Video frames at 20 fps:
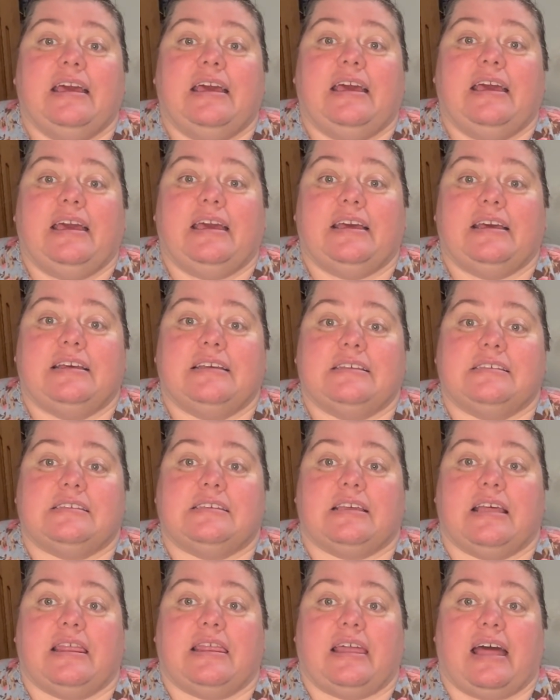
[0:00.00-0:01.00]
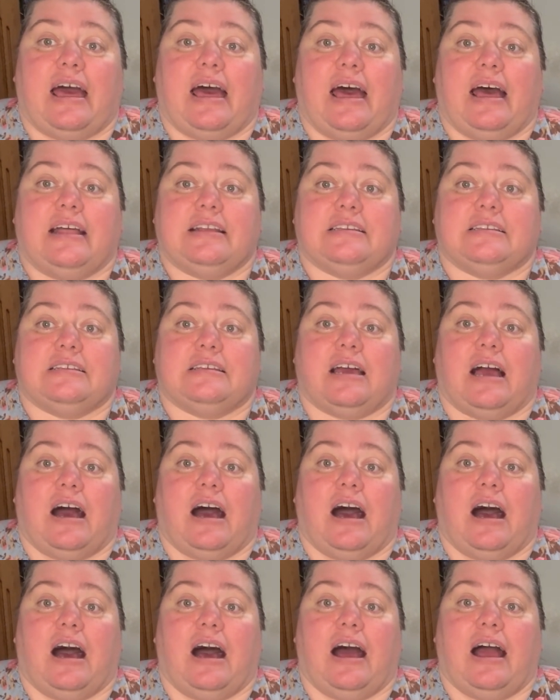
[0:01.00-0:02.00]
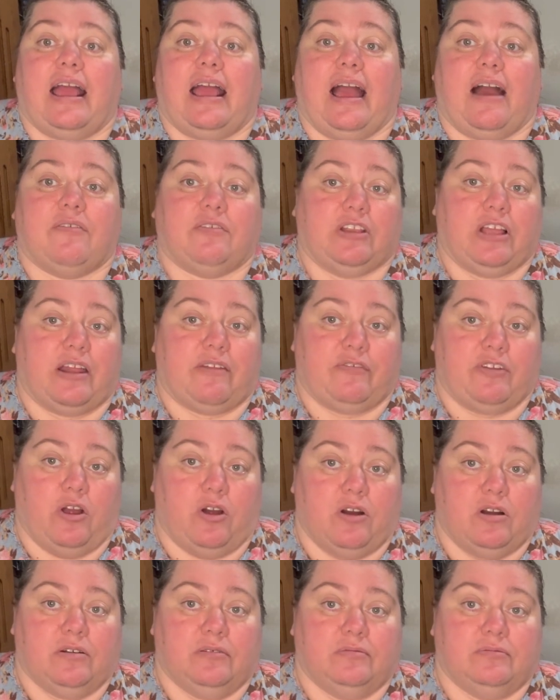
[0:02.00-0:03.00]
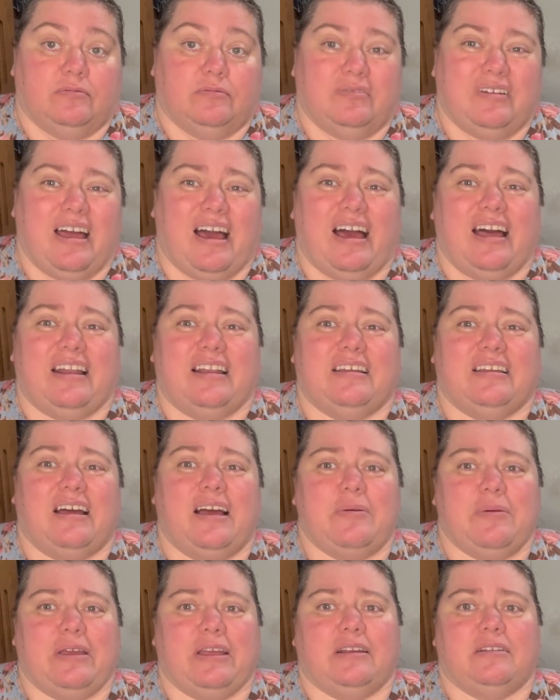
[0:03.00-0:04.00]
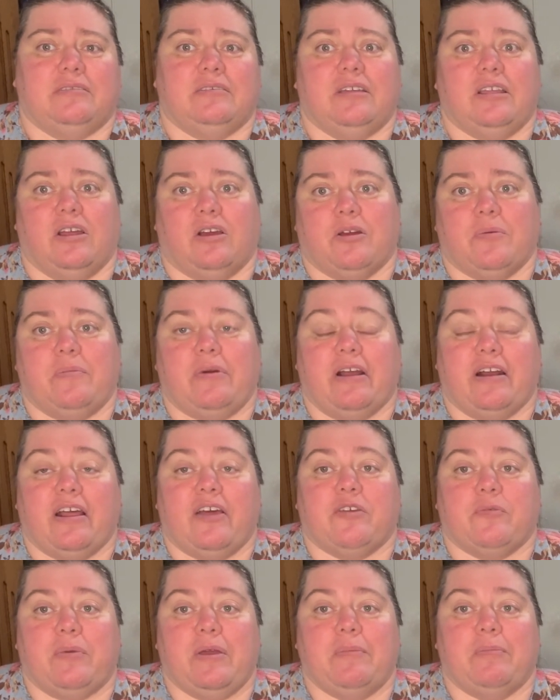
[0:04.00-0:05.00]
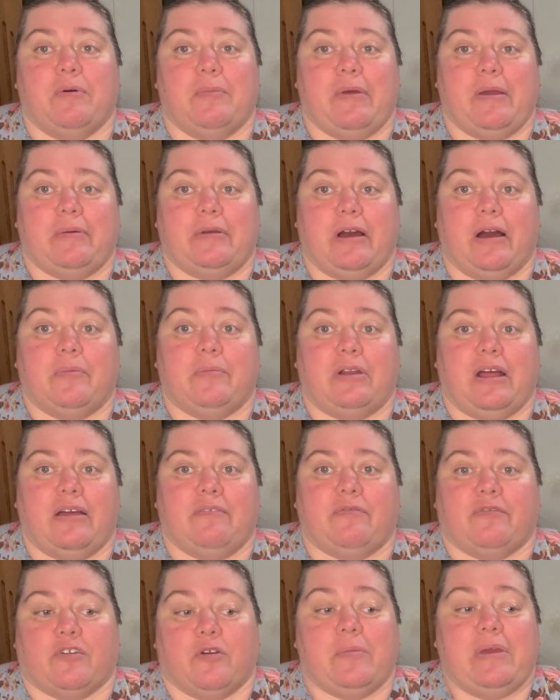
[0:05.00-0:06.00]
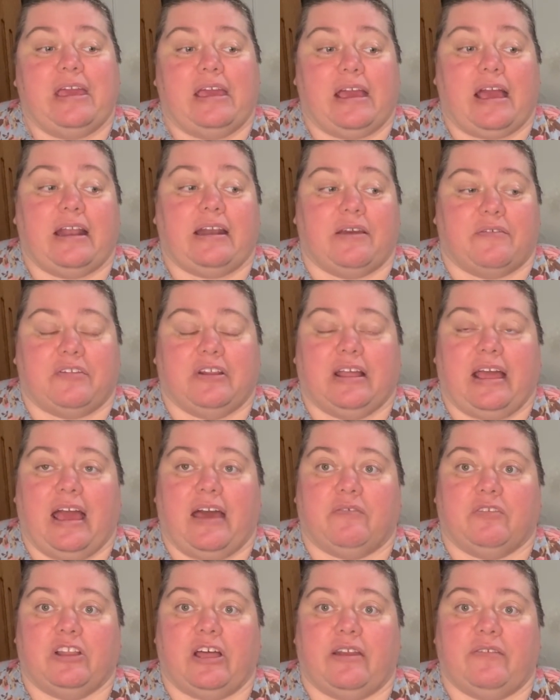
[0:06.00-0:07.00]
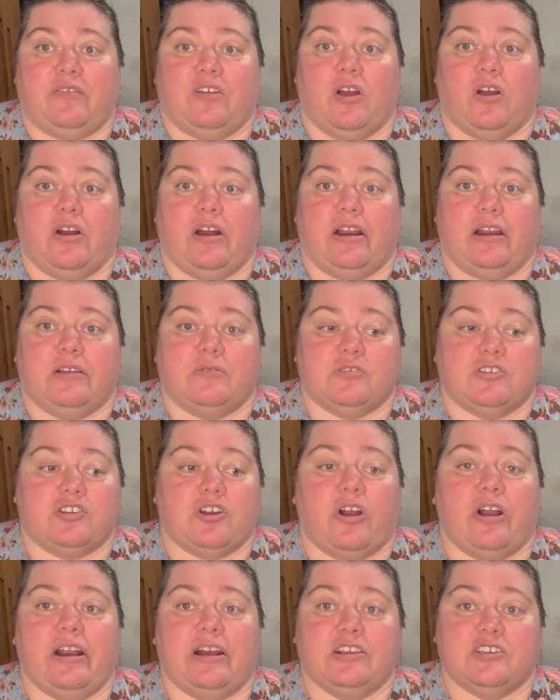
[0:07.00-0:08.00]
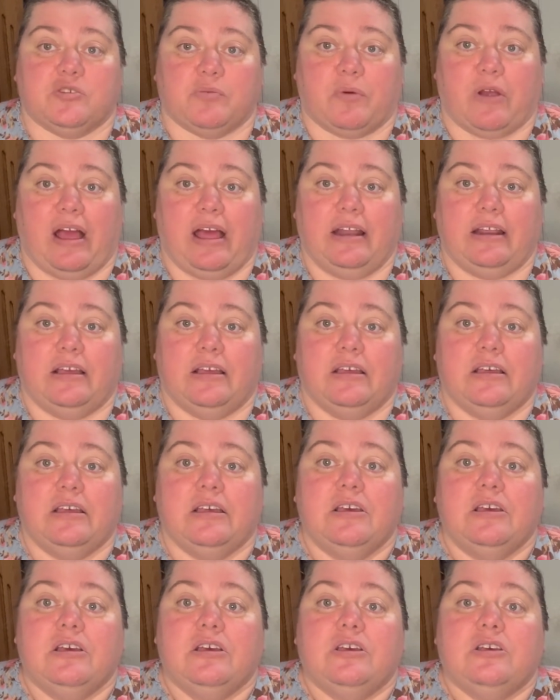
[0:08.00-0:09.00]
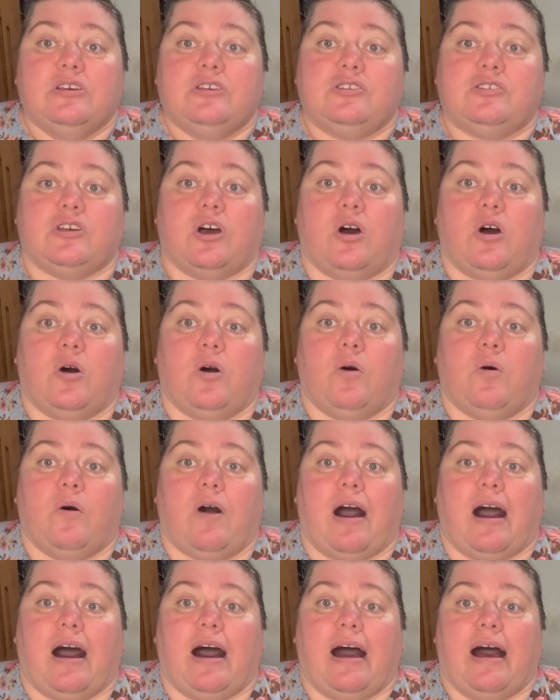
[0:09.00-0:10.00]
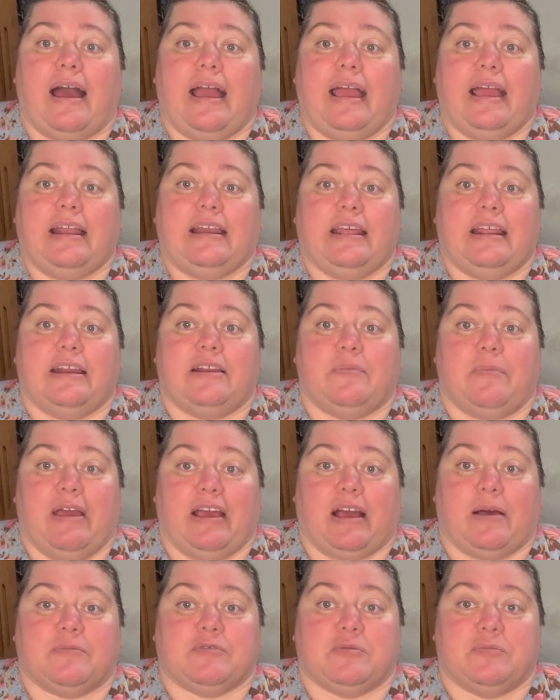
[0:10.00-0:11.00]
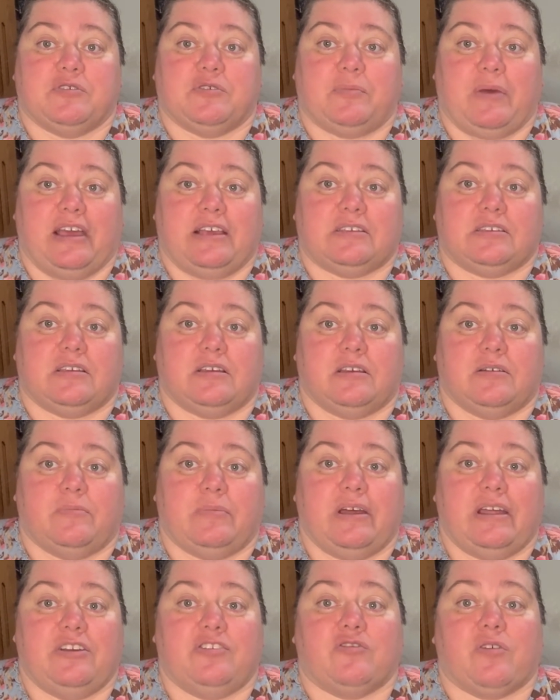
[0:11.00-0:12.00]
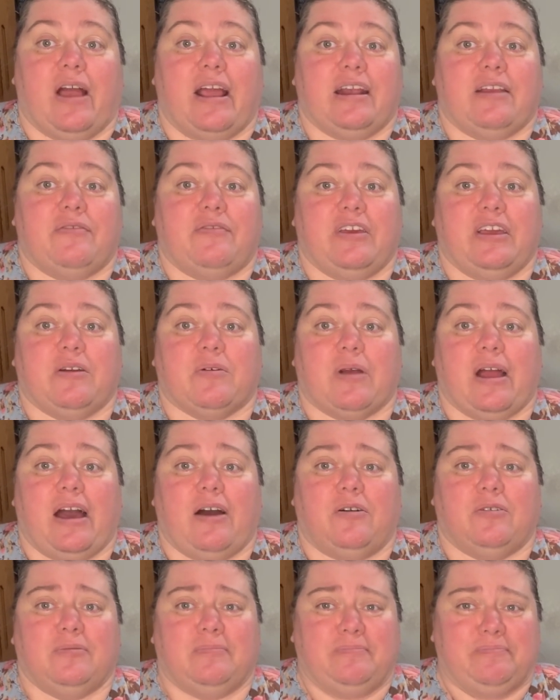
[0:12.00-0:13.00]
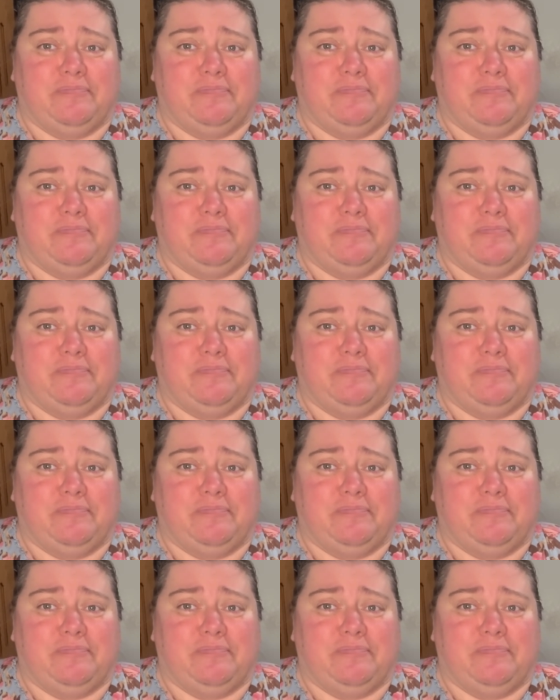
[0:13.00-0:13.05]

is that I have a lot of yarn. Not, I mean, you know, compared to other people, maybe not, but for me, I definitely have a lot of yarn and it was starting to spread. So I needed to make up some space. But in trying to figure out